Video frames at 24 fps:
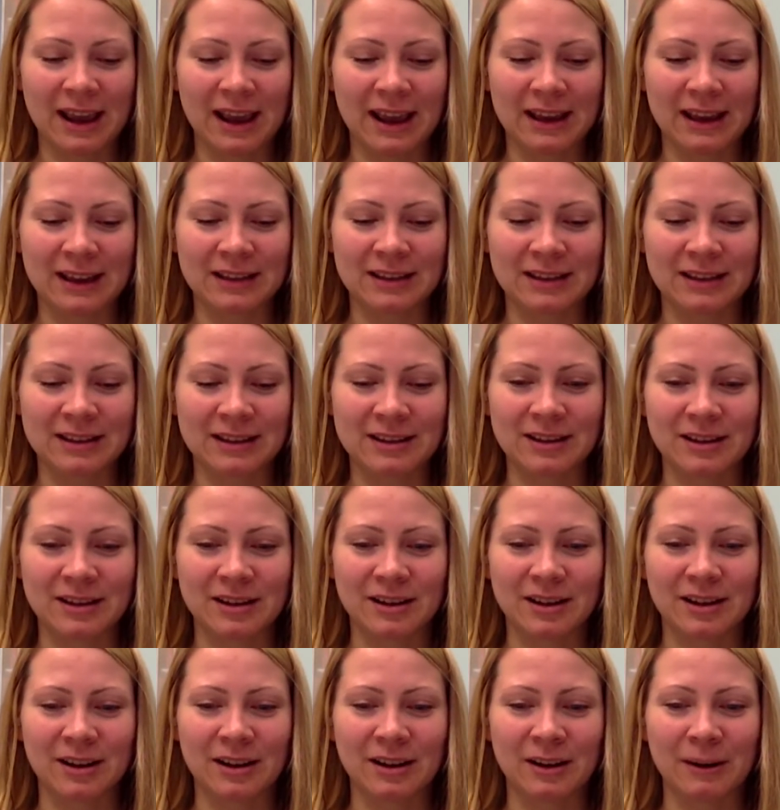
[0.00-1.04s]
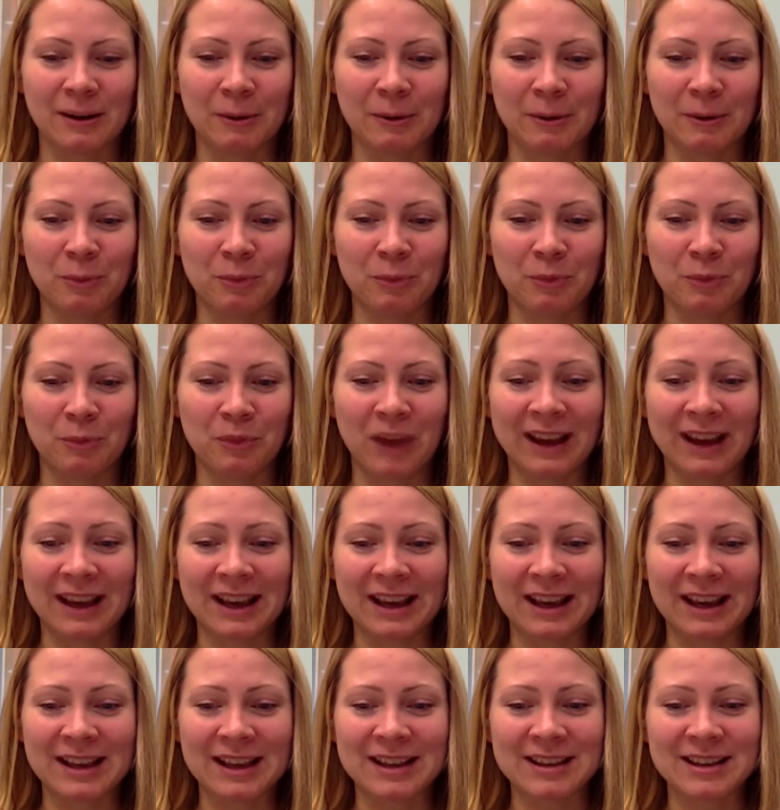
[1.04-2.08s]
and I
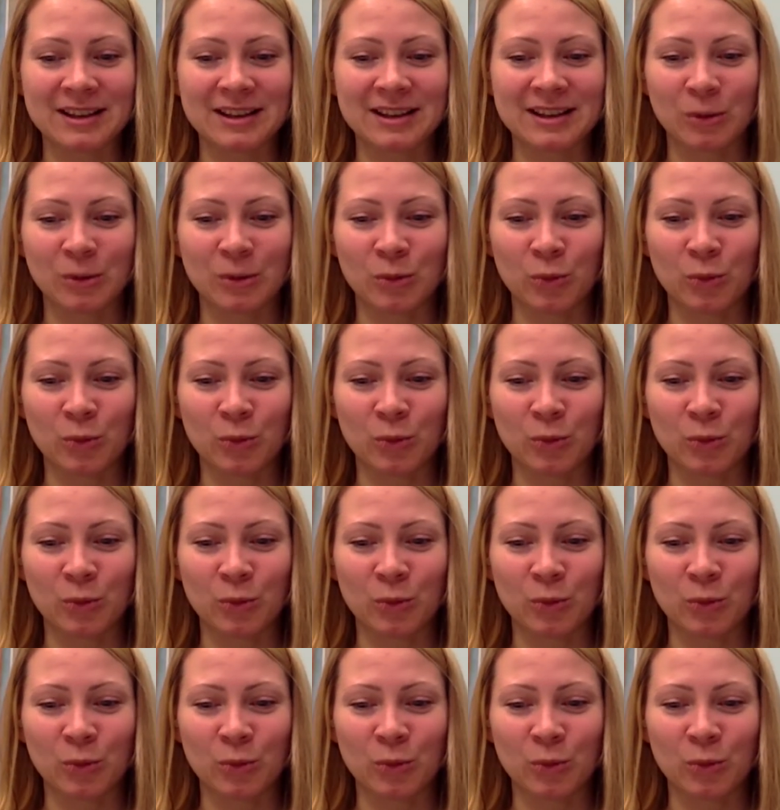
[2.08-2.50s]
guess